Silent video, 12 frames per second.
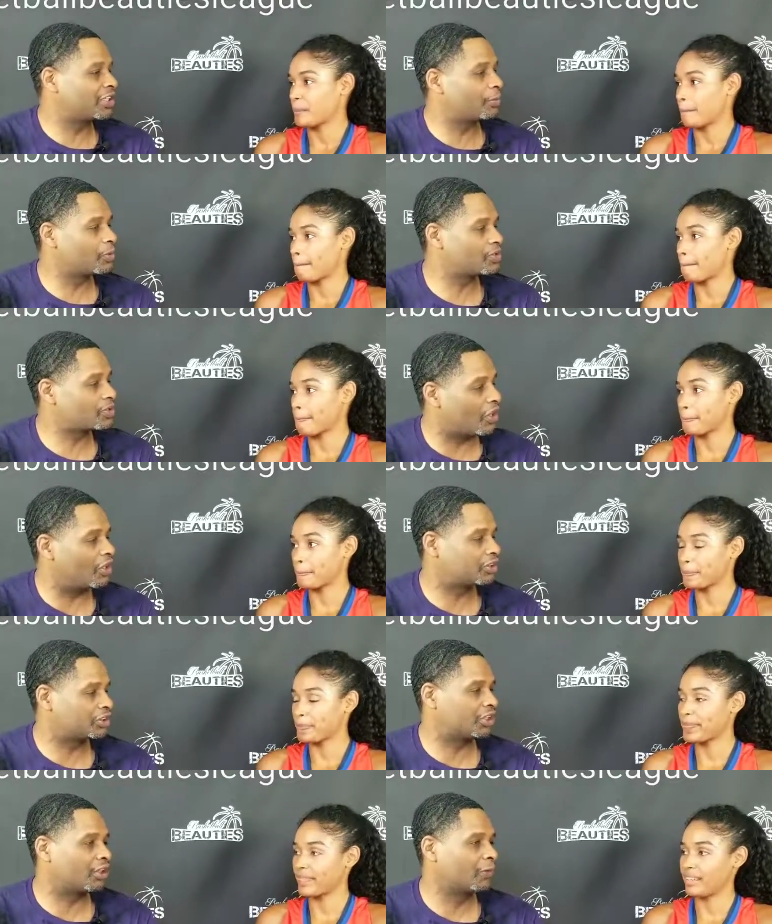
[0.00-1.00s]
Speaker 1: Clippers talk
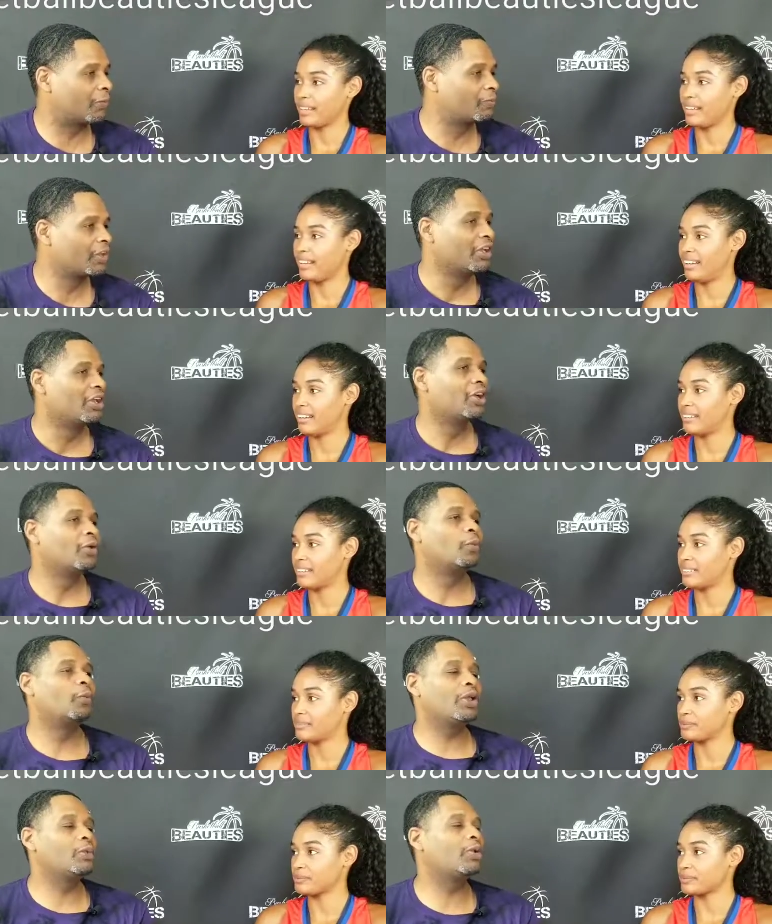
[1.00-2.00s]
show,
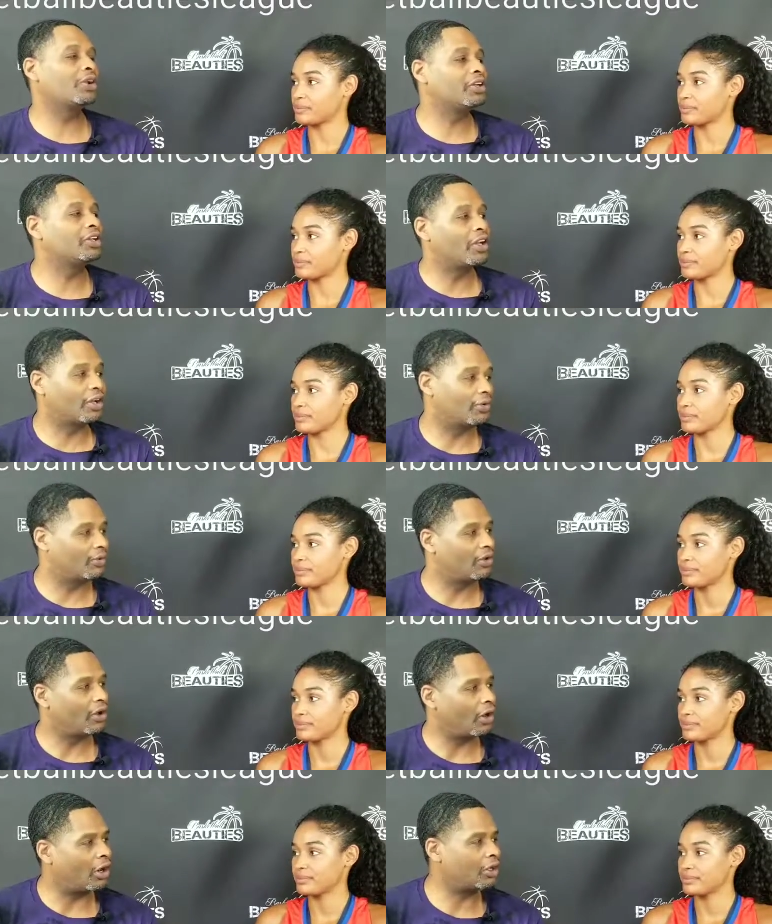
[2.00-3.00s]
we want to know
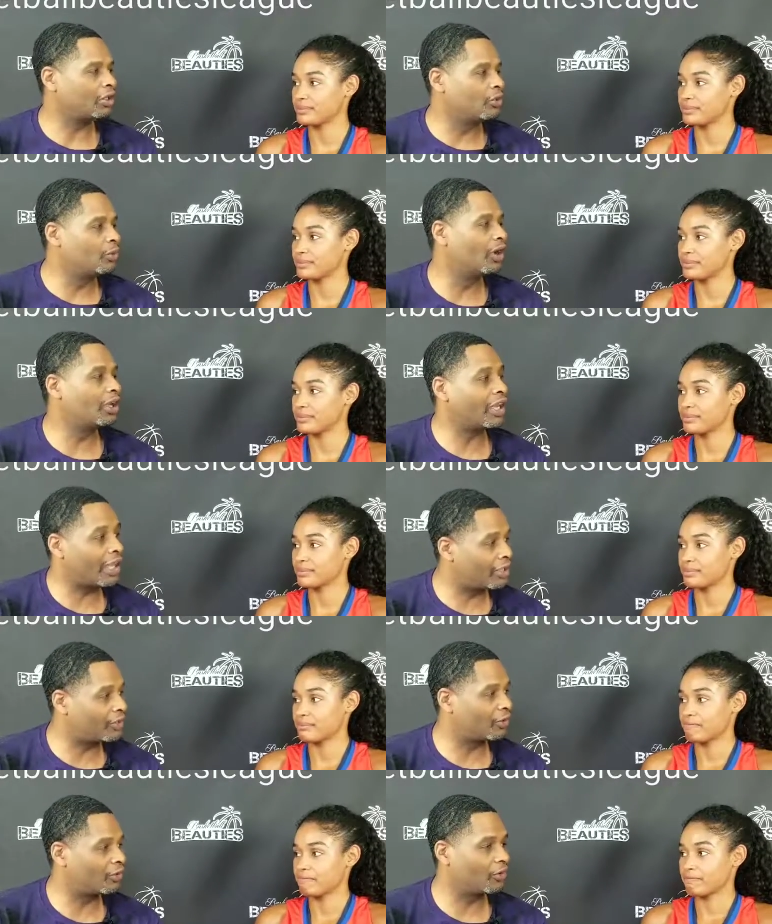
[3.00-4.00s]
are you a
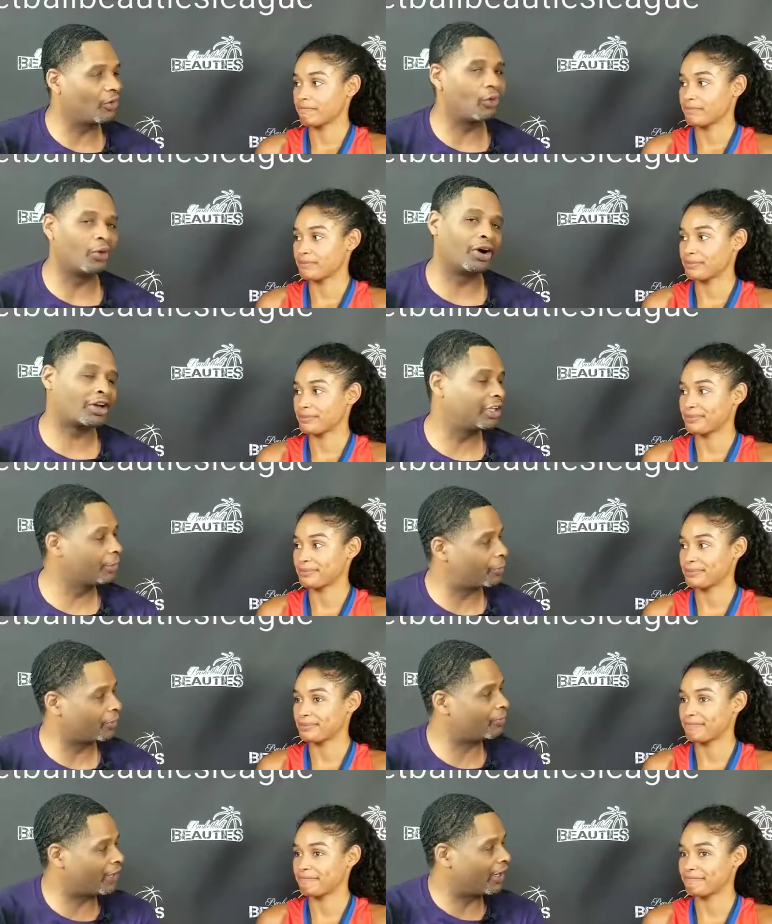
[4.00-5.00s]
Laker or a
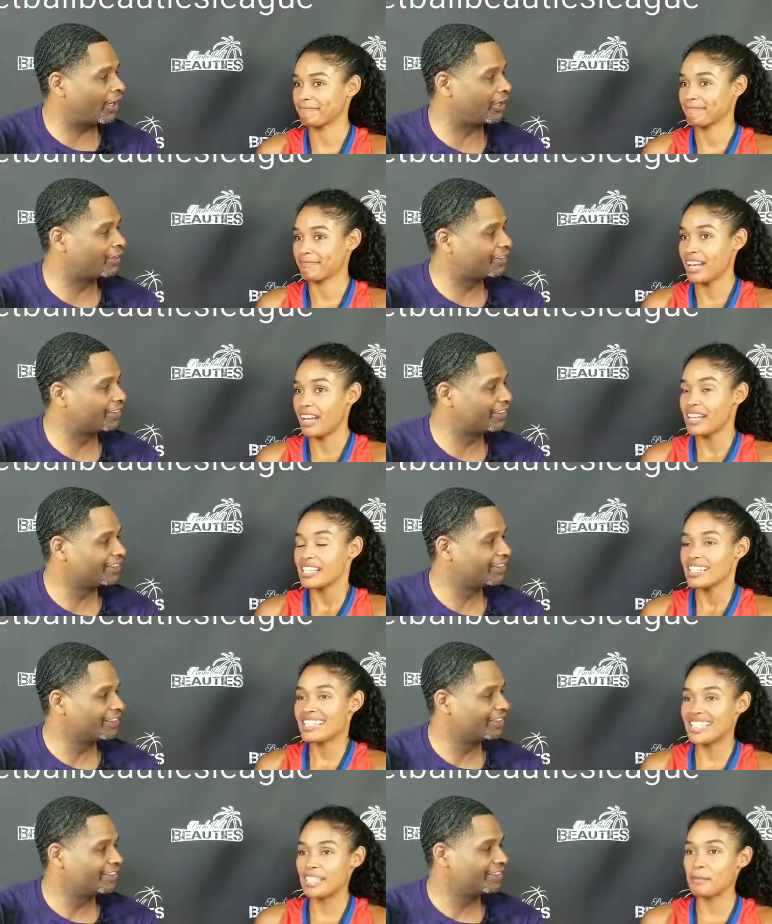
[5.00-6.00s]
Clipper fan?
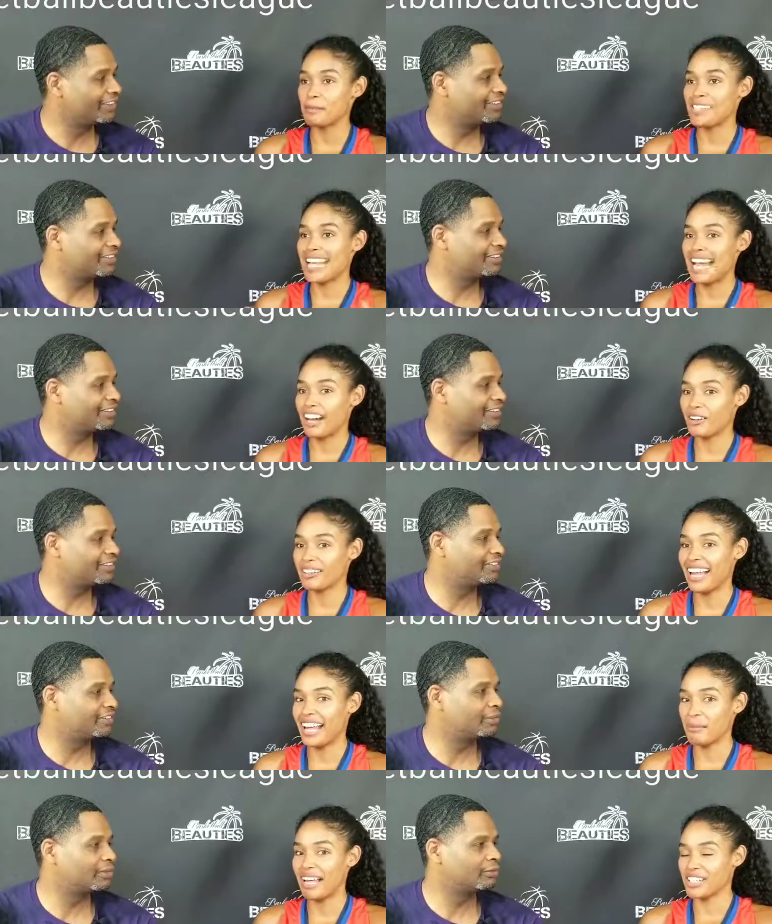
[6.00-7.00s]
Speaker 2: Deep down,
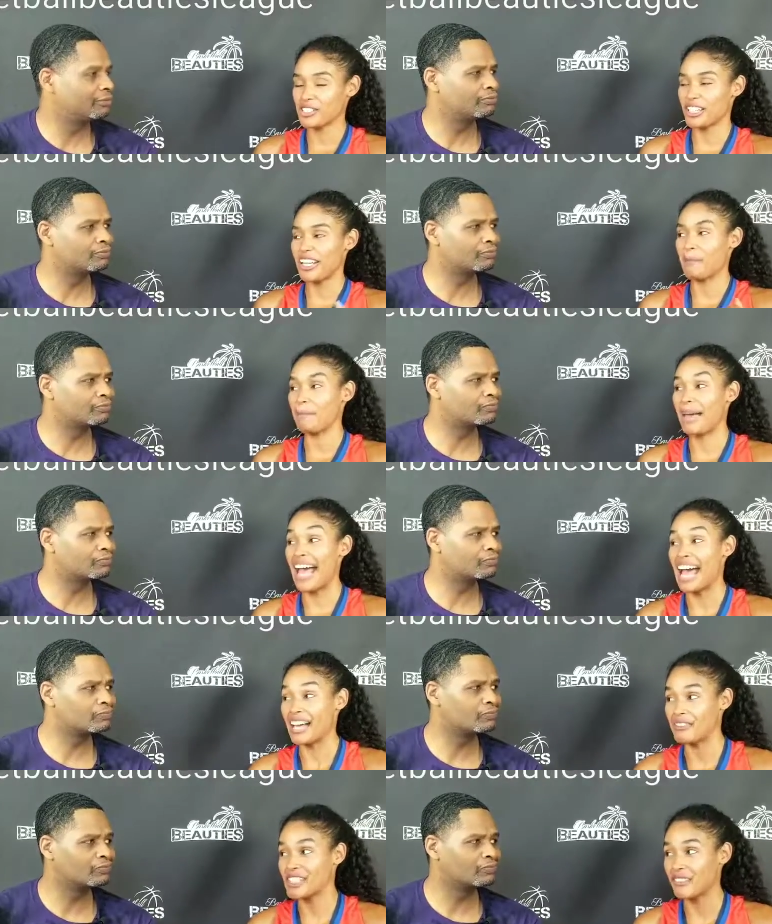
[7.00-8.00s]
I'm actually a
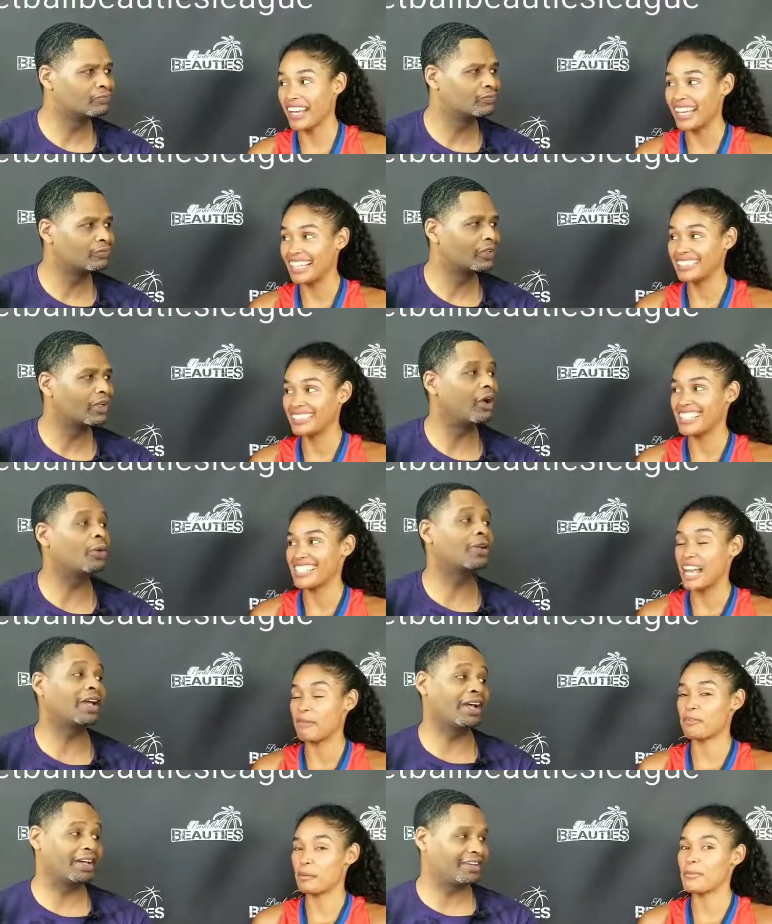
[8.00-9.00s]
Mavs fan because okay.
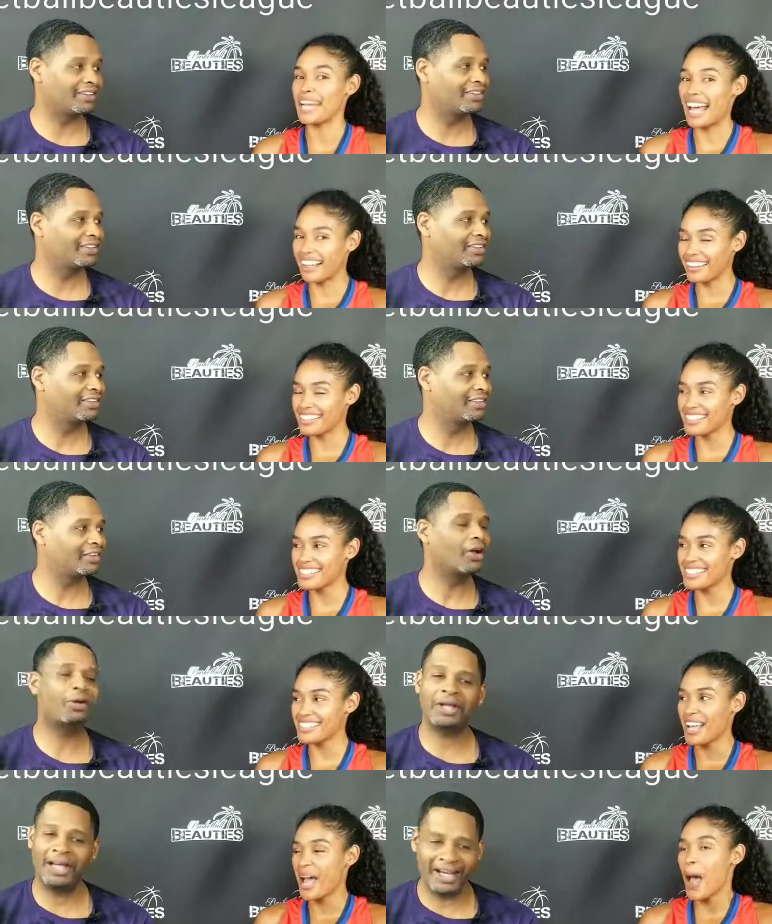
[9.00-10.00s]
I'm from Dallas.
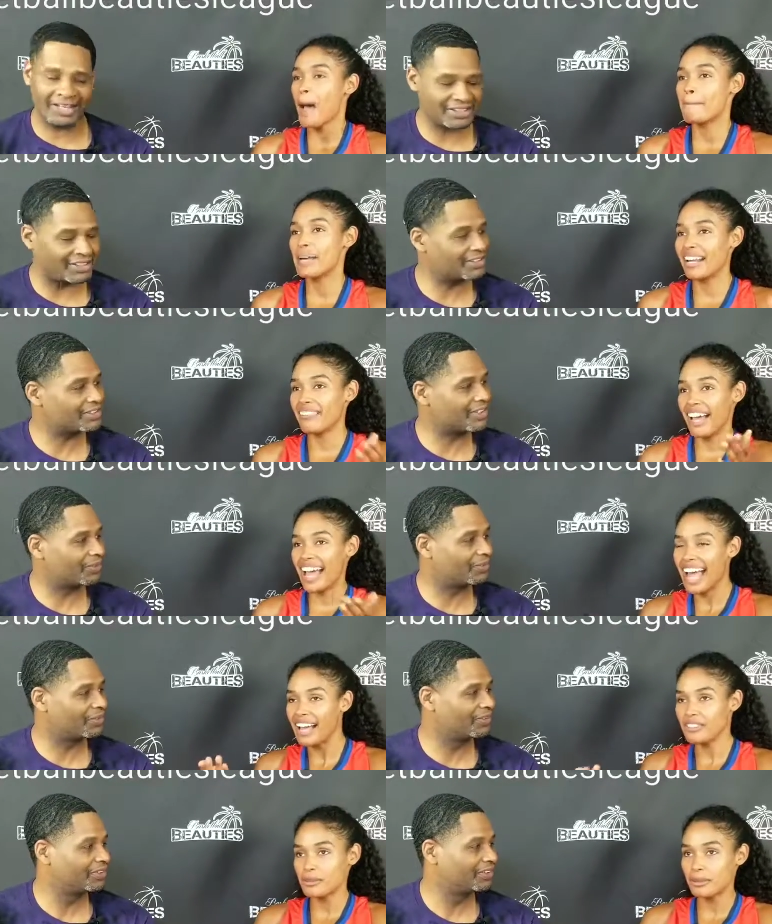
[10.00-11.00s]
Okay, that's but if I
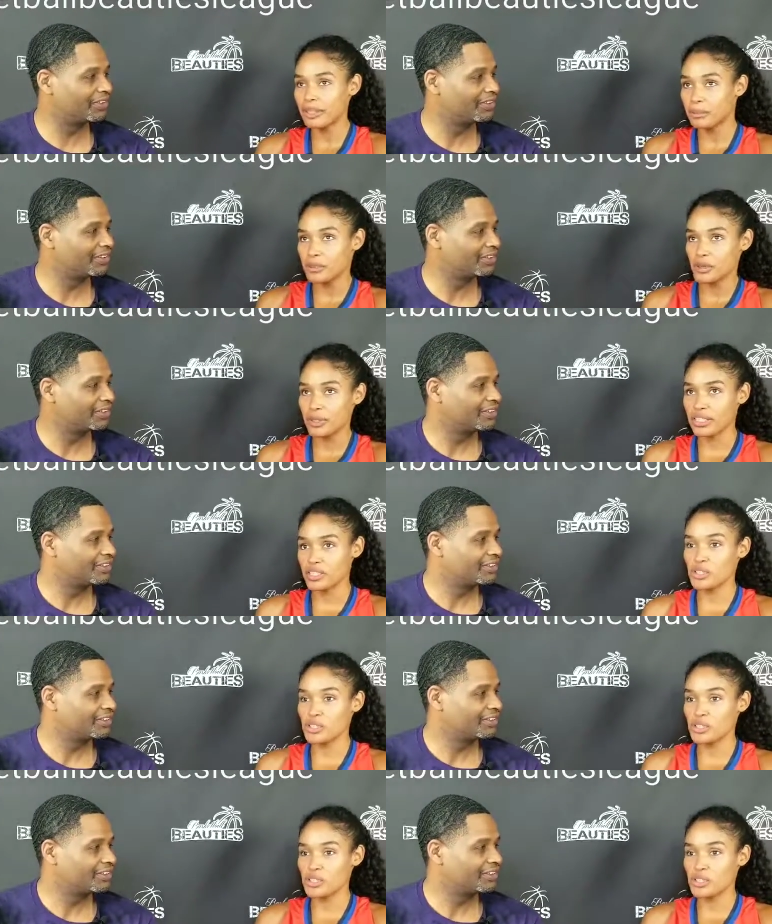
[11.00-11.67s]
have to pick between the